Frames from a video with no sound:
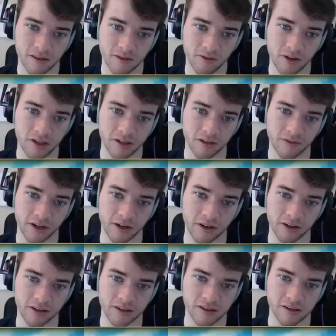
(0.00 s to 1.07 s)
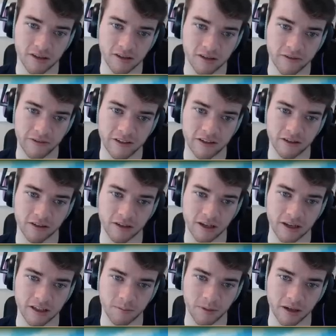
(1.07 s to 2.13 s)
Regional variants, physical
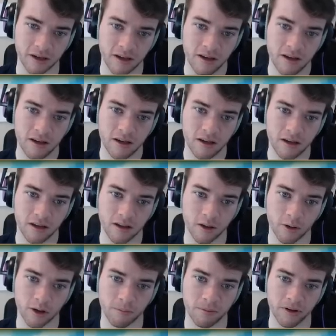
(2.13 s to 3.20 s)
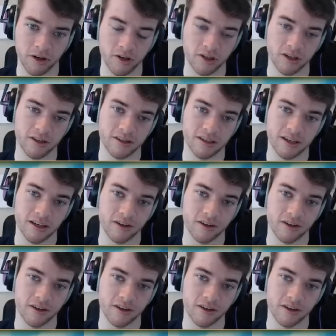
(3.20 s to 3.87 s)
aspect, local Persians.